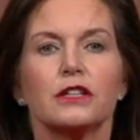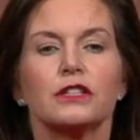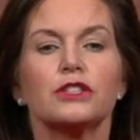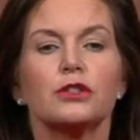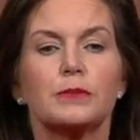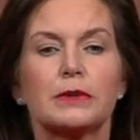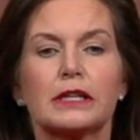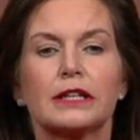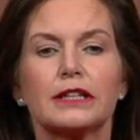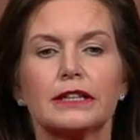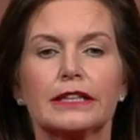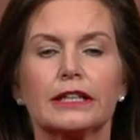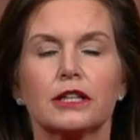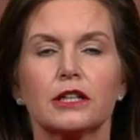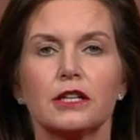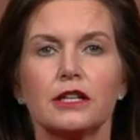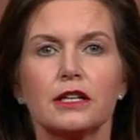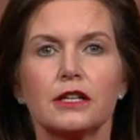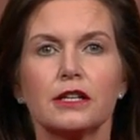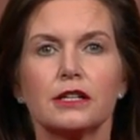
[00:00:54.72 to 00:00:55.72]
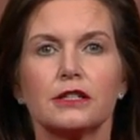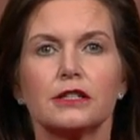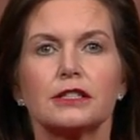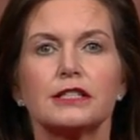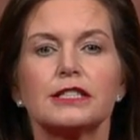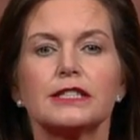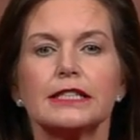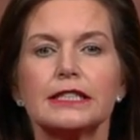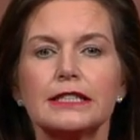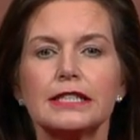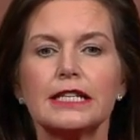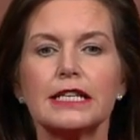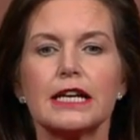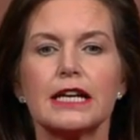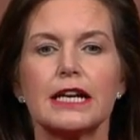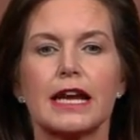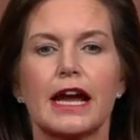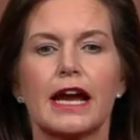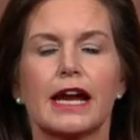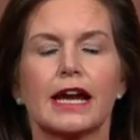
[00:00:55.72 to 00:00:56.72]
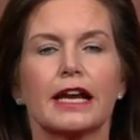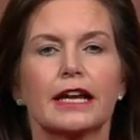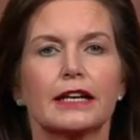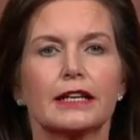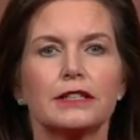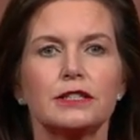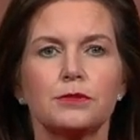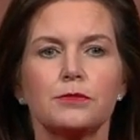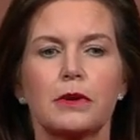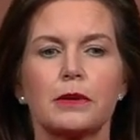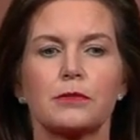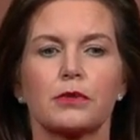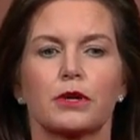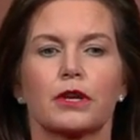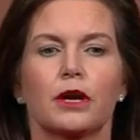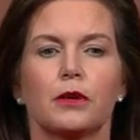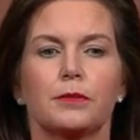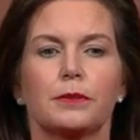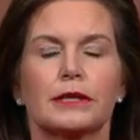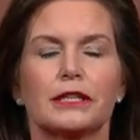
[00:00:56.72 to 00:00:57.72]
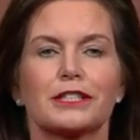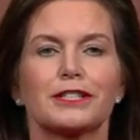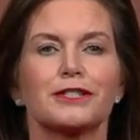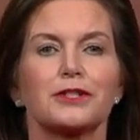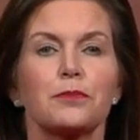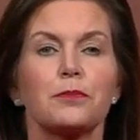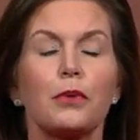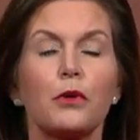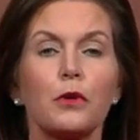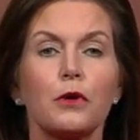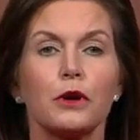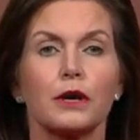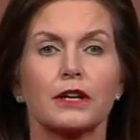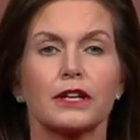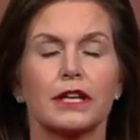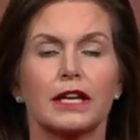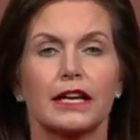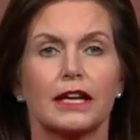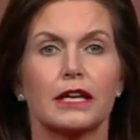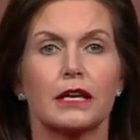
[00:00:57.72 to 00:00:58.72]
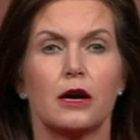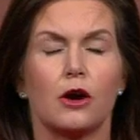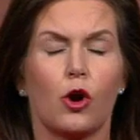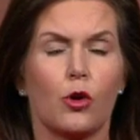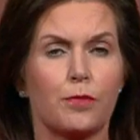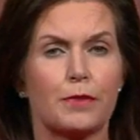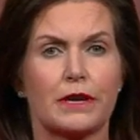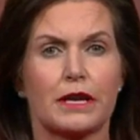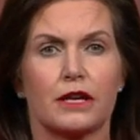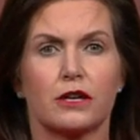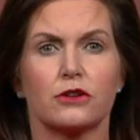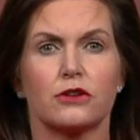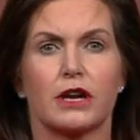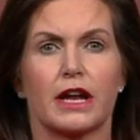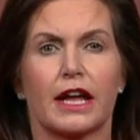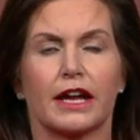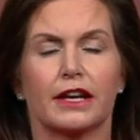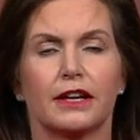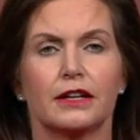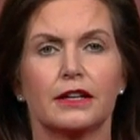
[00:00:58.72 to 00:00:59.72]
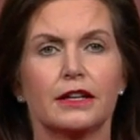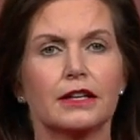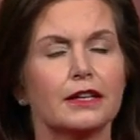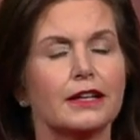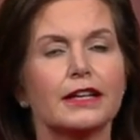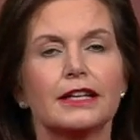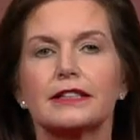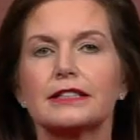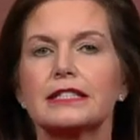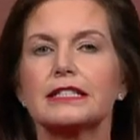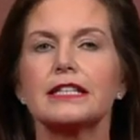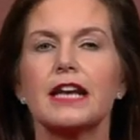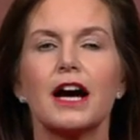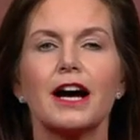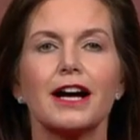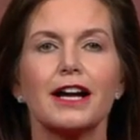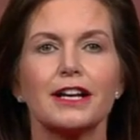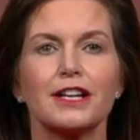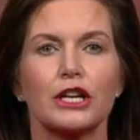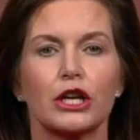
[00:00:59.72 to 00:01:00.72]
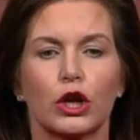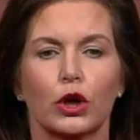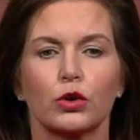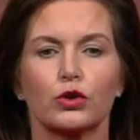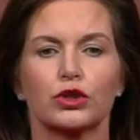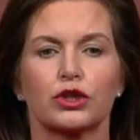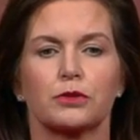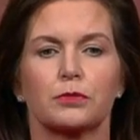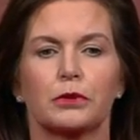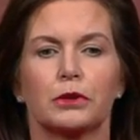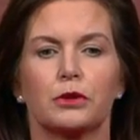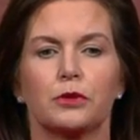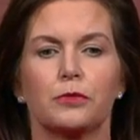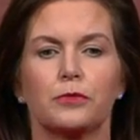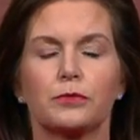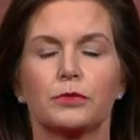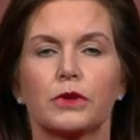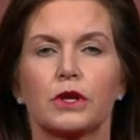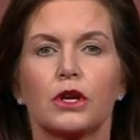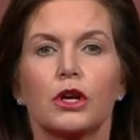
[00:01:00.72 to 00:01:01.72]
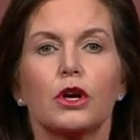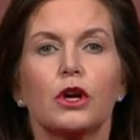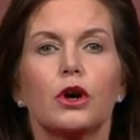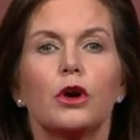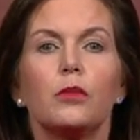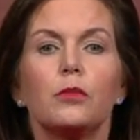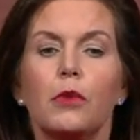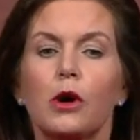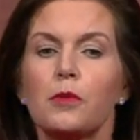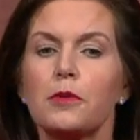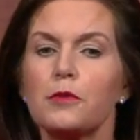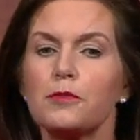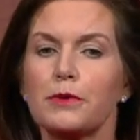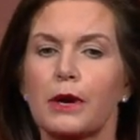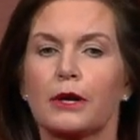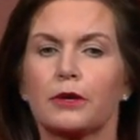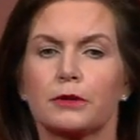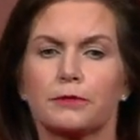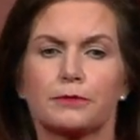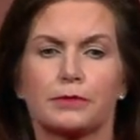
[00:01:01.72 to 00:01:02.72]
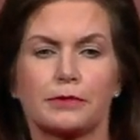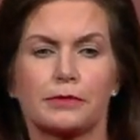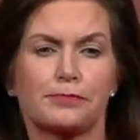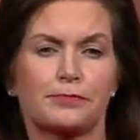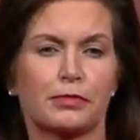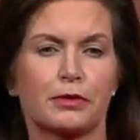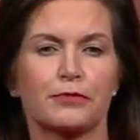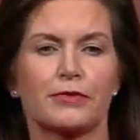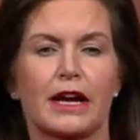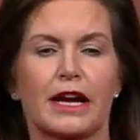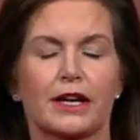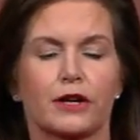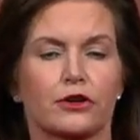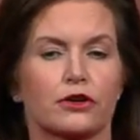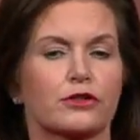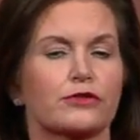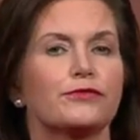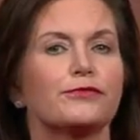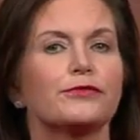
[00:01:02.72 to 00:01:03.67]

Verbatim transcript: To be clear, CTIA and its member companies support an open internet. It is non-negotiable. Mobile providers